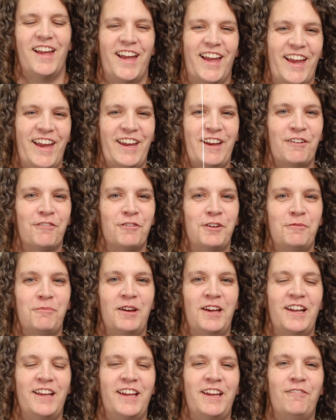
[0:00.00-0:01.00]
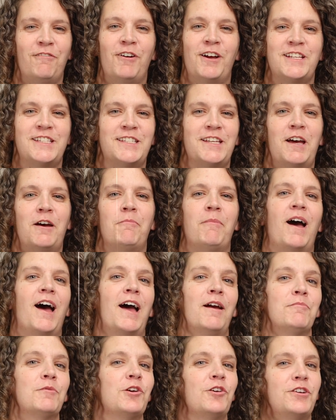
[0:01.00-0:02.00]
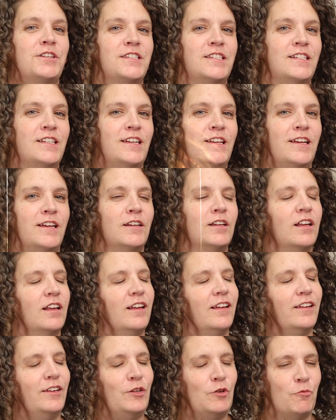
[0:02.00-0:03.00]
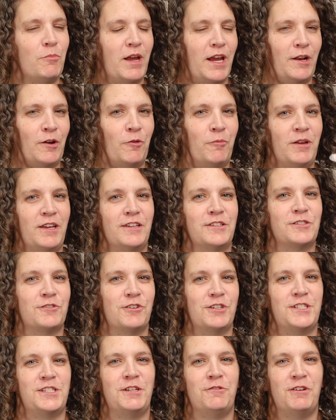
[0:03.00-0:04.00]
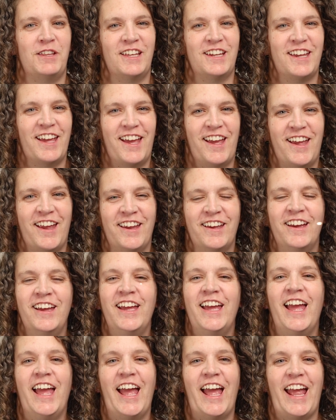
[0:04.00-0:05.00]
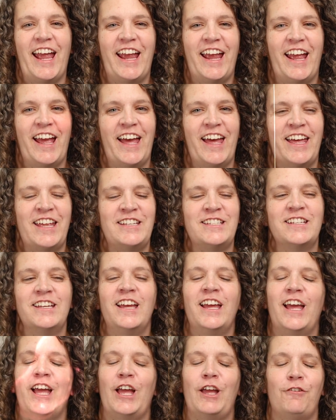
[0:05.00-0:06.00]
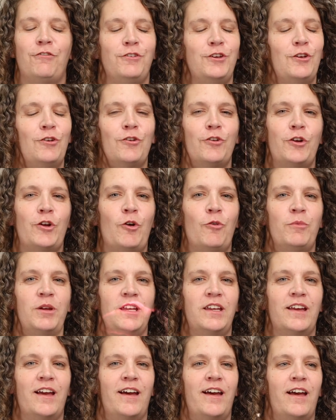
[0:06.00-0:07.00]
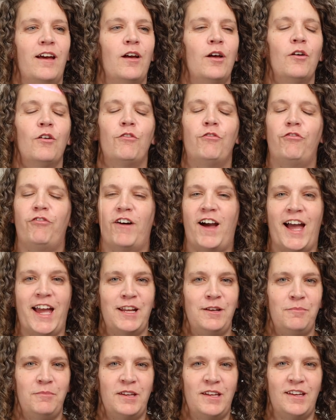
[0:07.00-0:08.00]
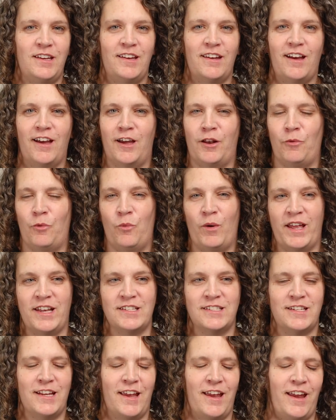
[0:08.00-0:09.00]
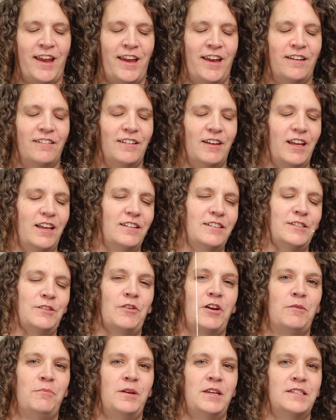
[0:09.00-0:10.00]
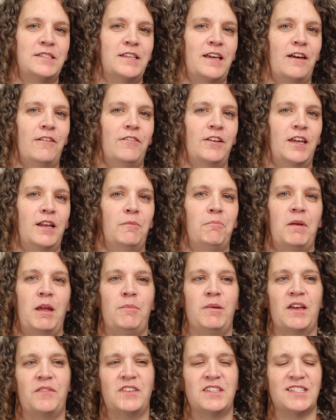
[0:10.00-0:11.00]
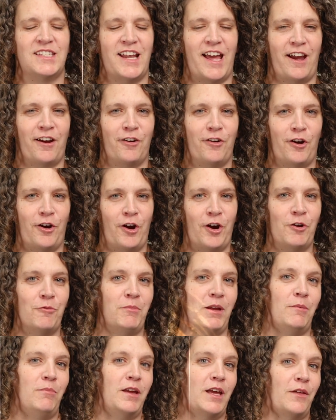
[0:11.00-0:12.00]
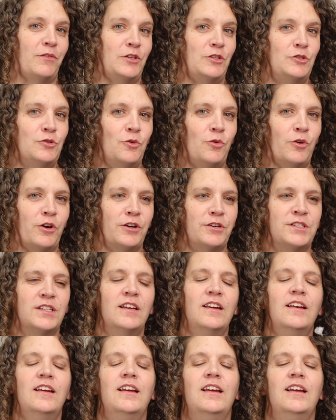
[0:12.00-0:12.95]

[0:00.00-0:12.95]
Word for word: Hey everybody, what's up? I'm Kristy. You may know me as Kristy with a K. And if you don't know me yet, find me on a Wednesday during B seven, maybe at the snack cart, maybe at the doors,